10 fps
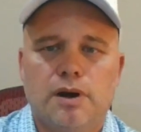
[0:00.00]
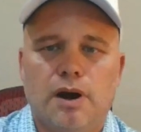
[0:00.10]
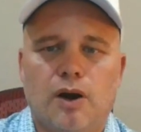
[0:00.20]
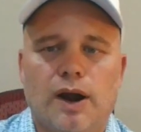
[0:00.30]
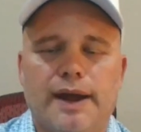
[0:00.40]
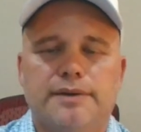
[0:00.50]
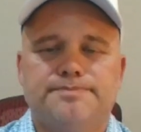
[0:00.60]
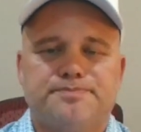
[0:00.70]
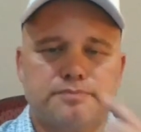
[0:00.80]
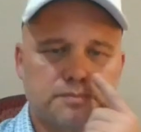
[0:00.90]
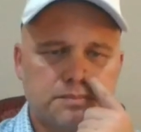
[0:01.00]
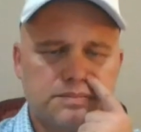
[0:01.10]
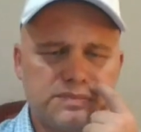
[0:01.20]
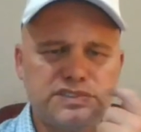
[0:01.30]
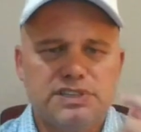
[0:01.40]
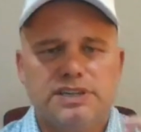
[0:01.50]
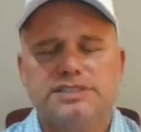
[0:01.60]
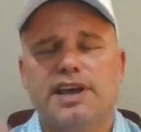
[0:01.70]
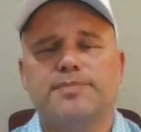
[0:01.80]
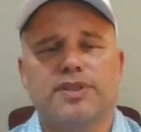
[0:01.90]
All right.
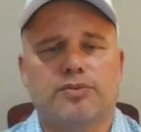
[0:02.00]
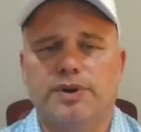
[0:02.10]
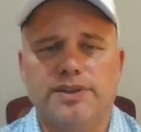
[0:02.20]
Segment 3.